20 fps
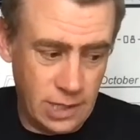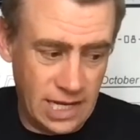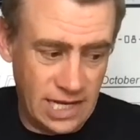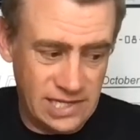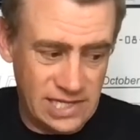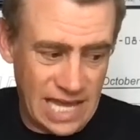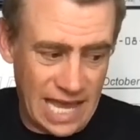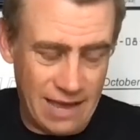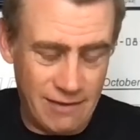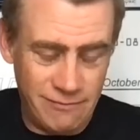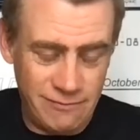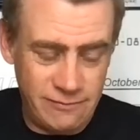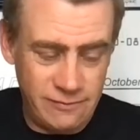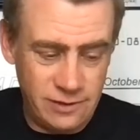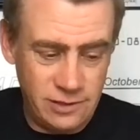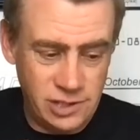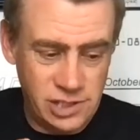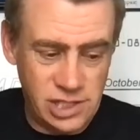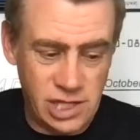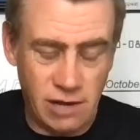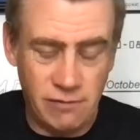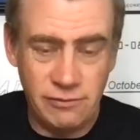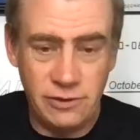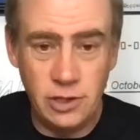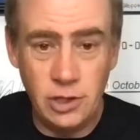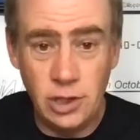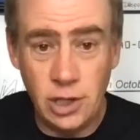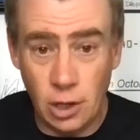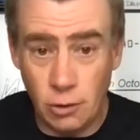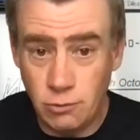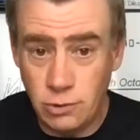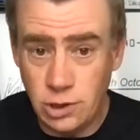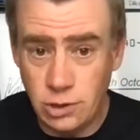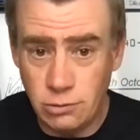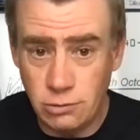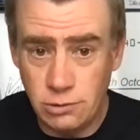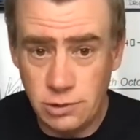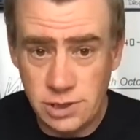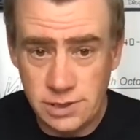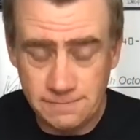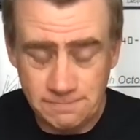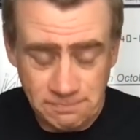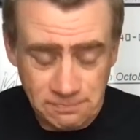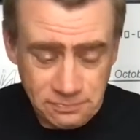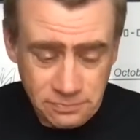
is have stuff that you don't use.